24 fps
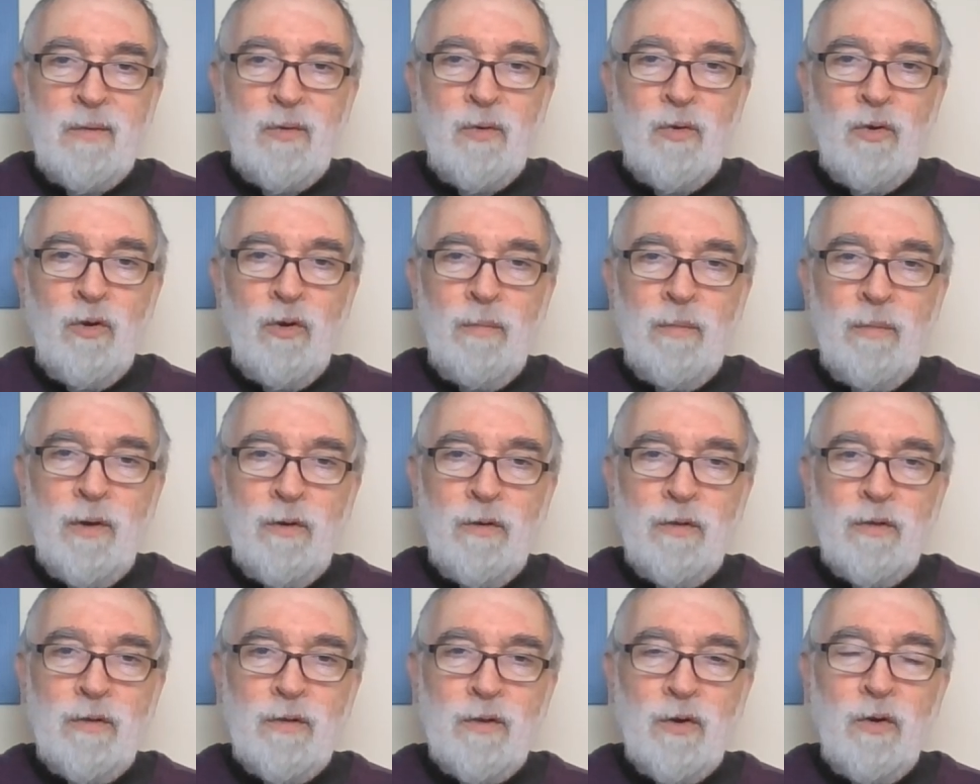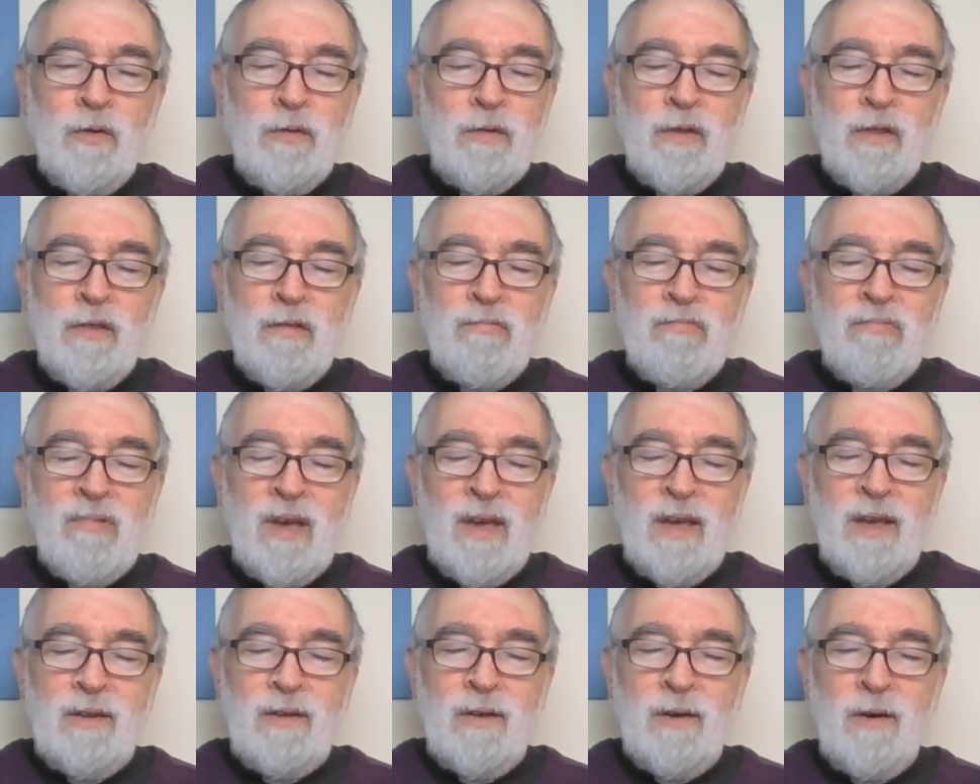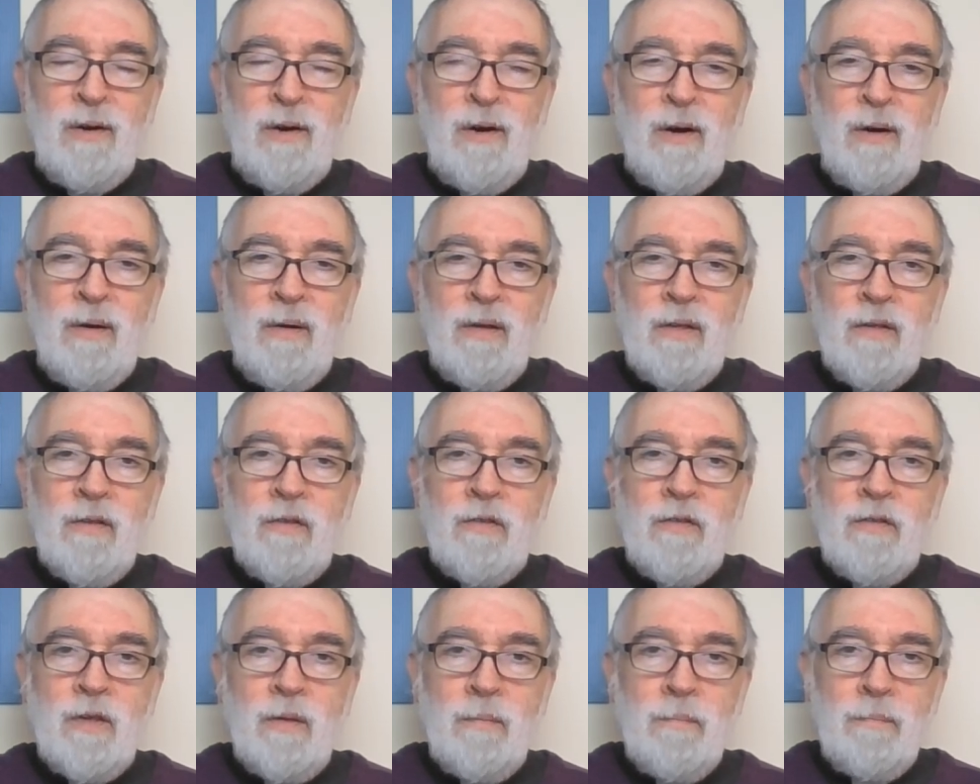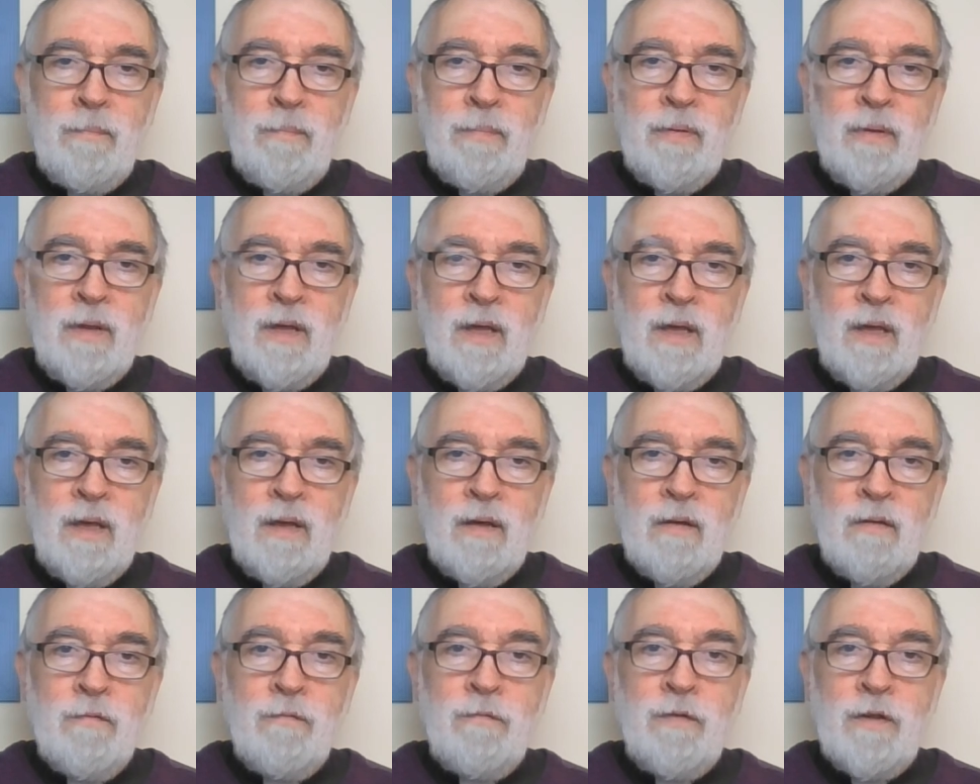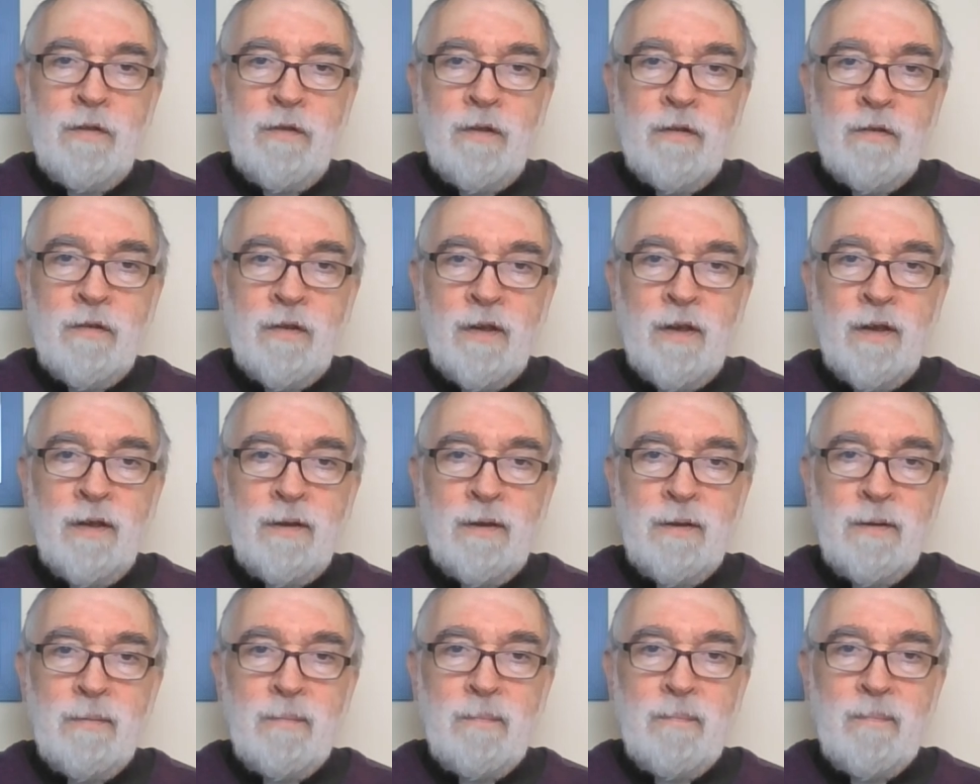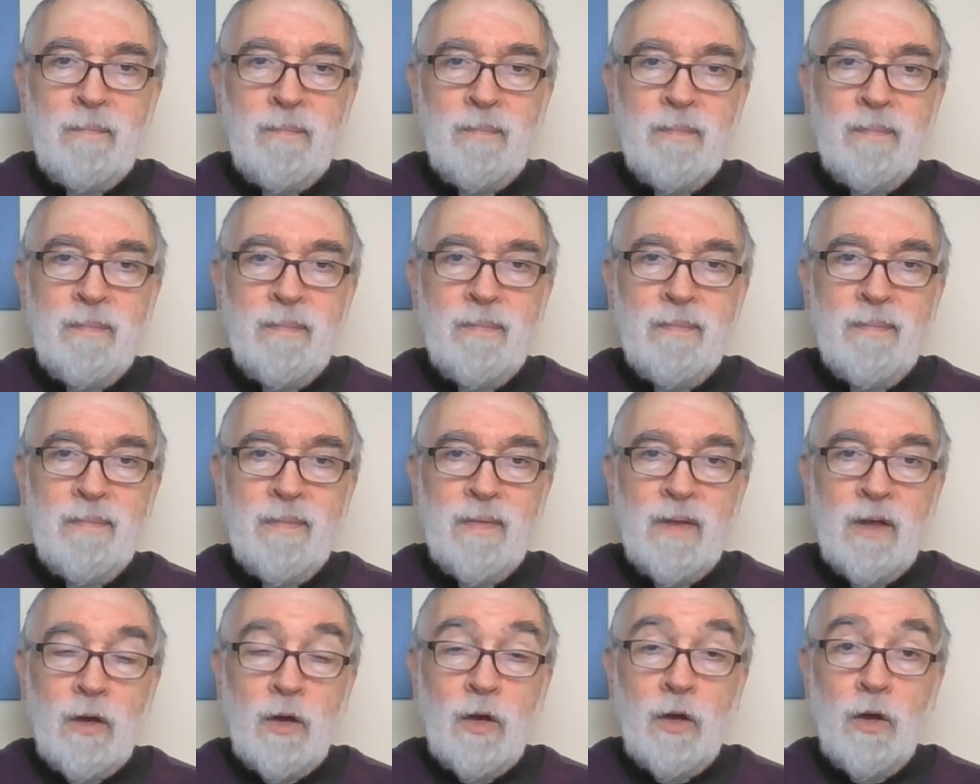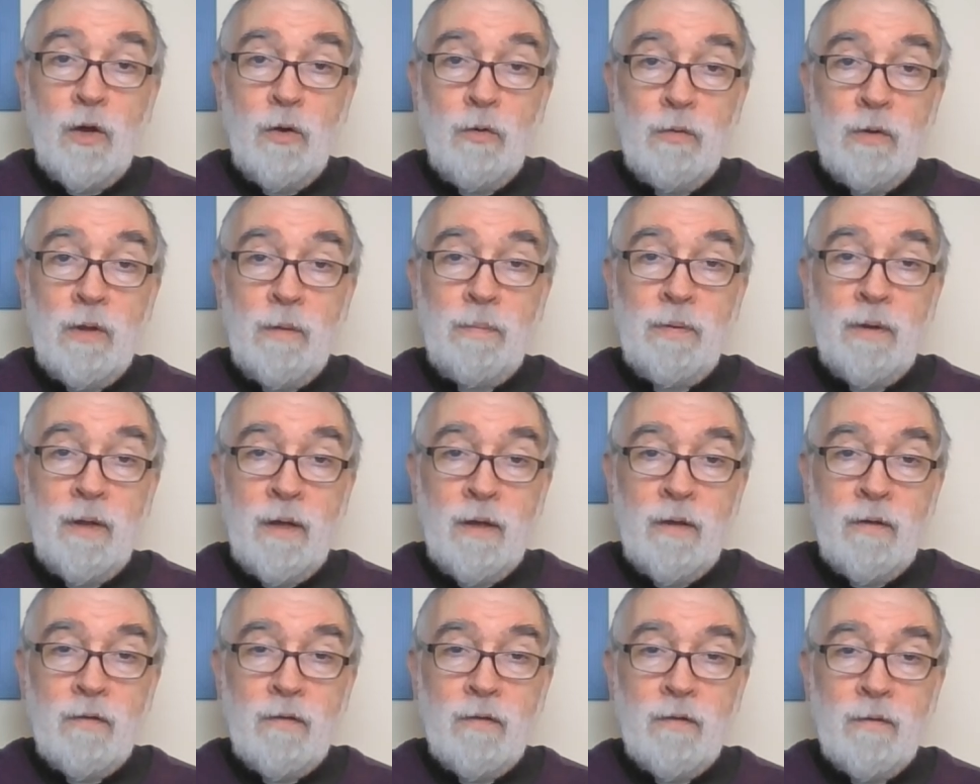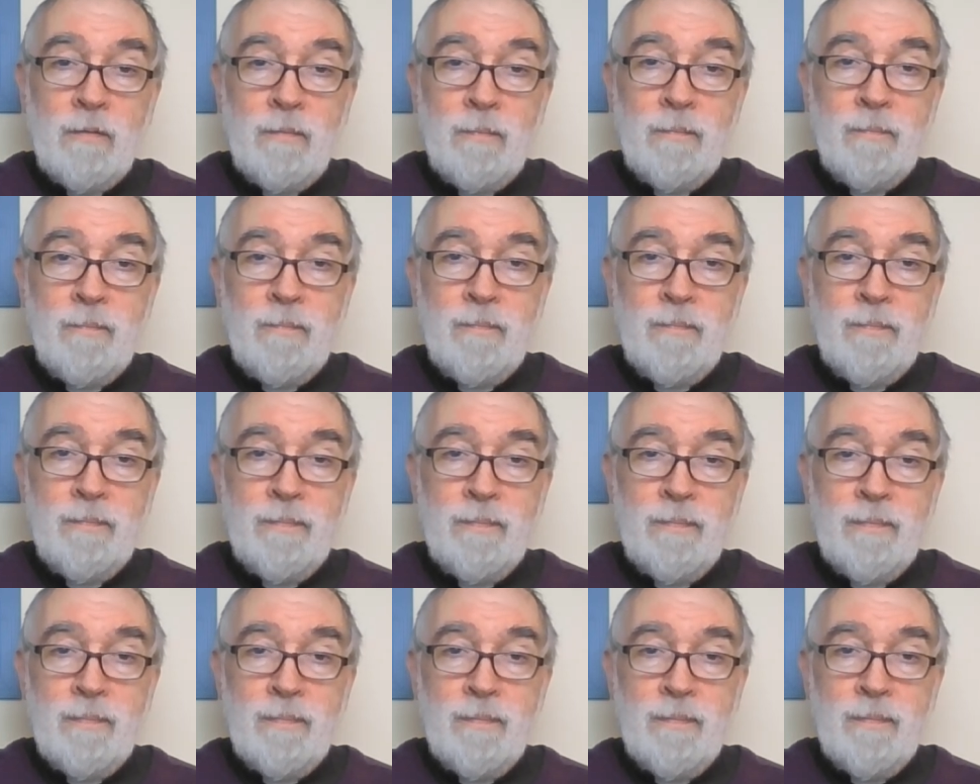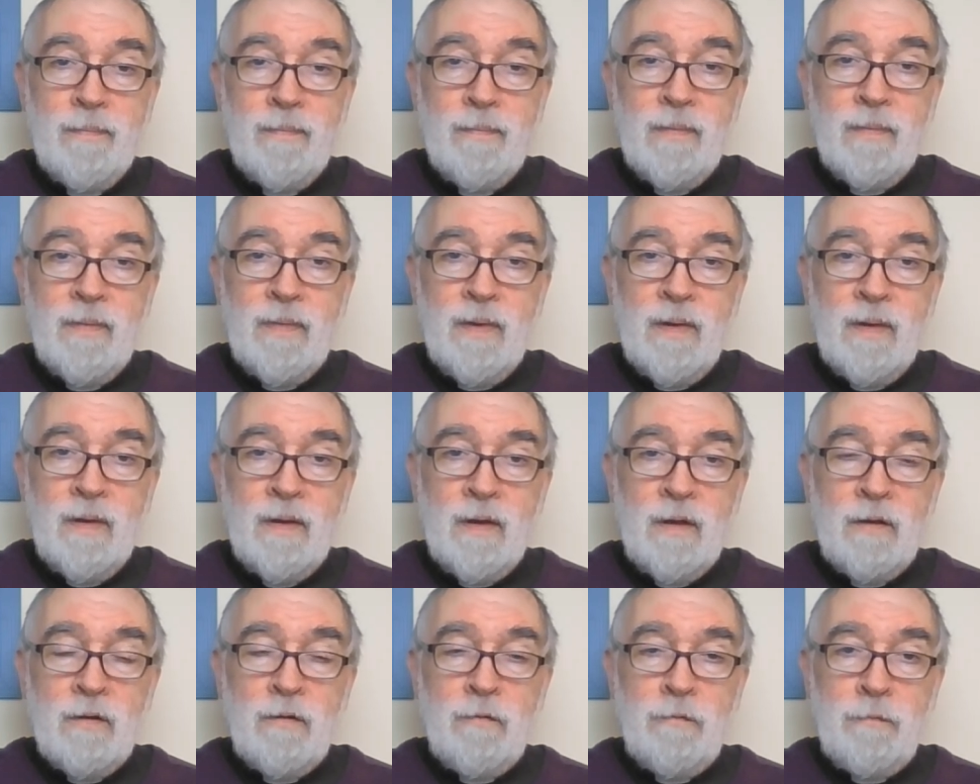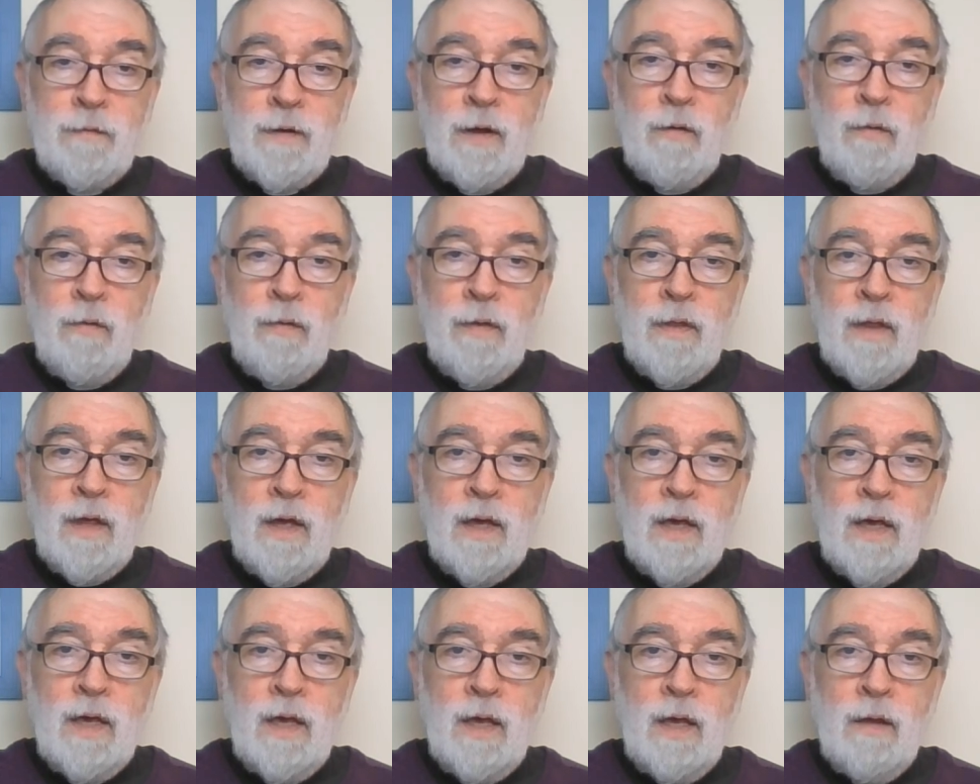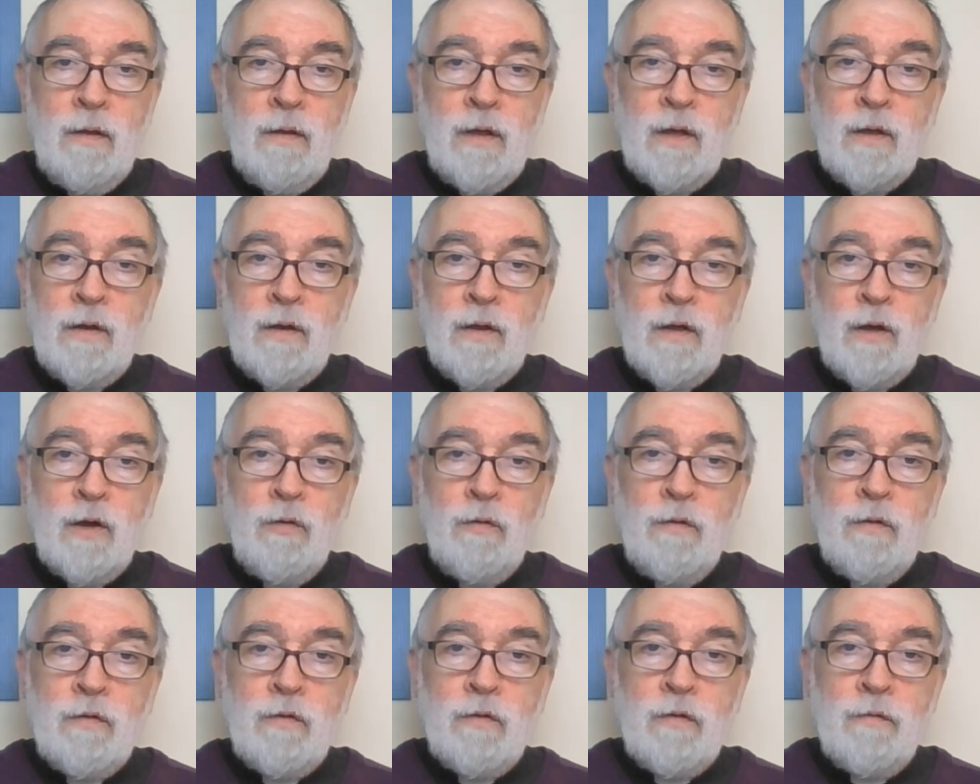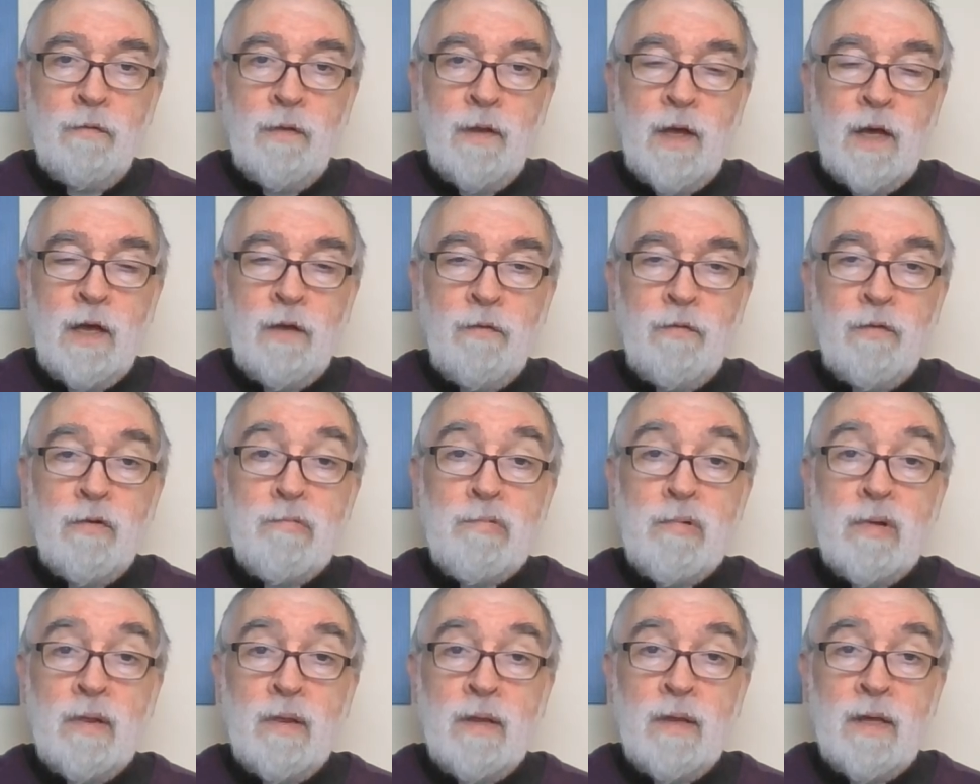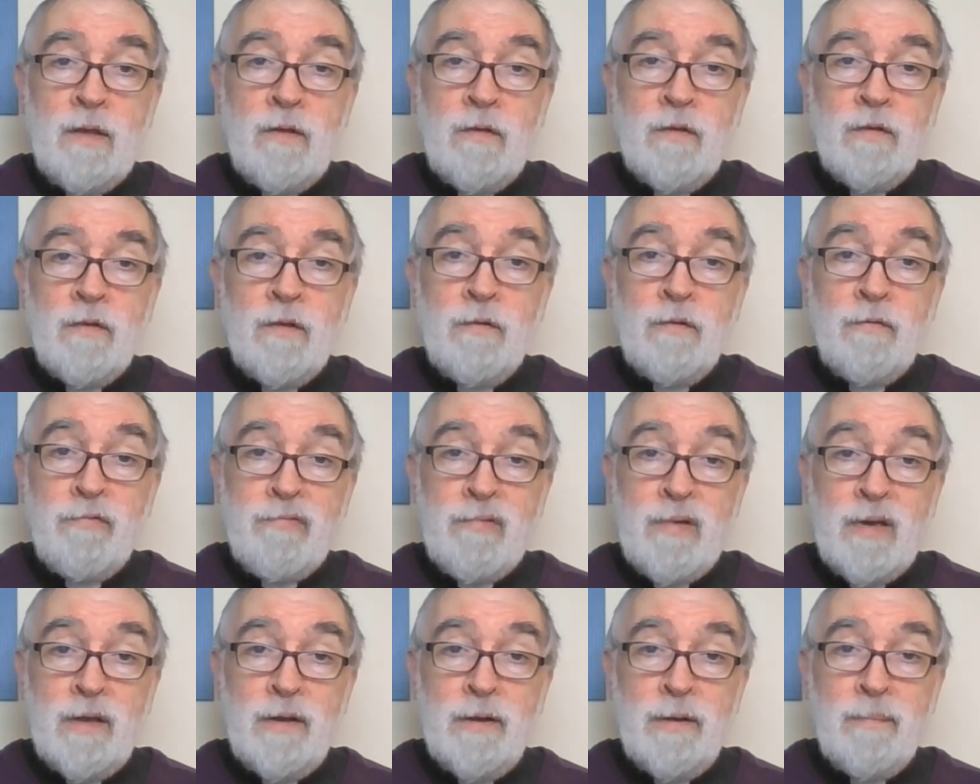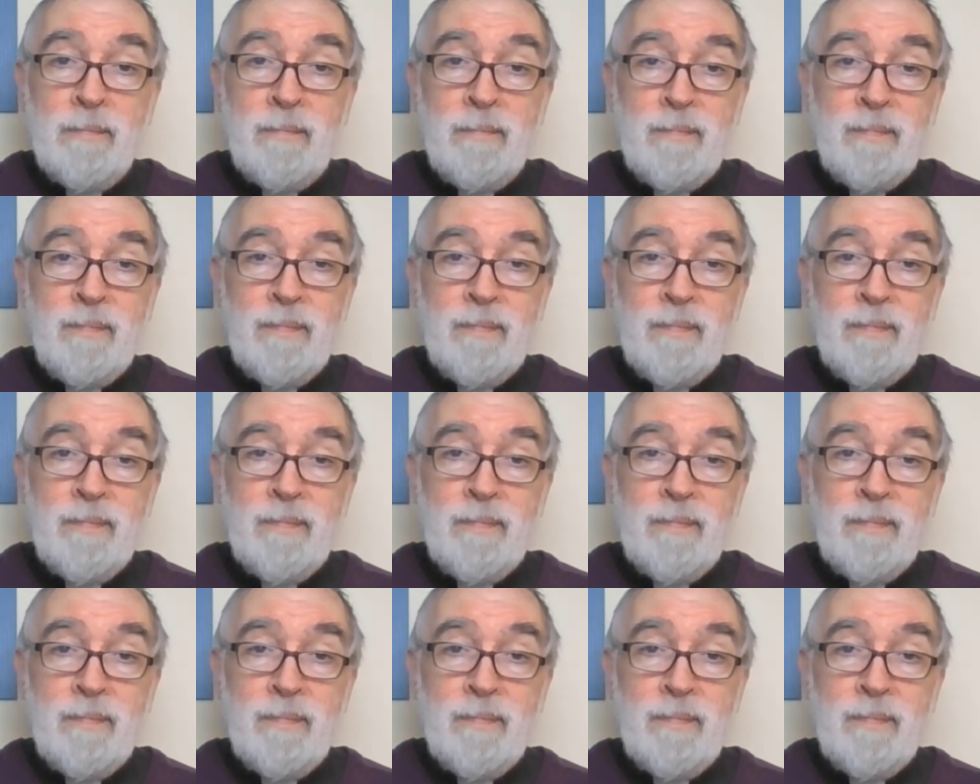almost under the radar, simply visited a holy place and found their healing and wholeness of life and release and freedom.